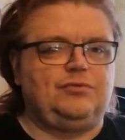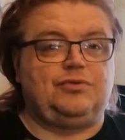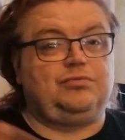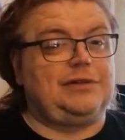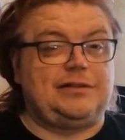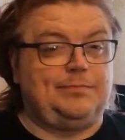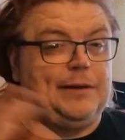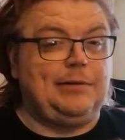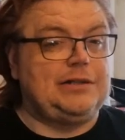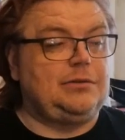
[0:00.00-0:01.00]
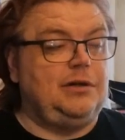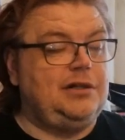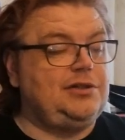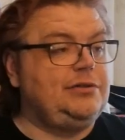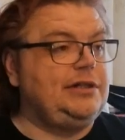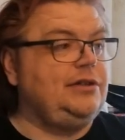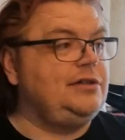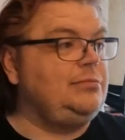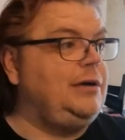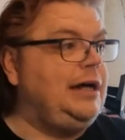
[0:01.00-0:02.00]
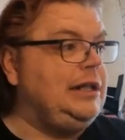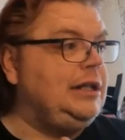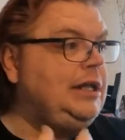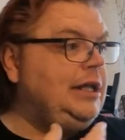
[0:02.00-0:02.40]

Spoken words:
Just big glass of water is usually good as well.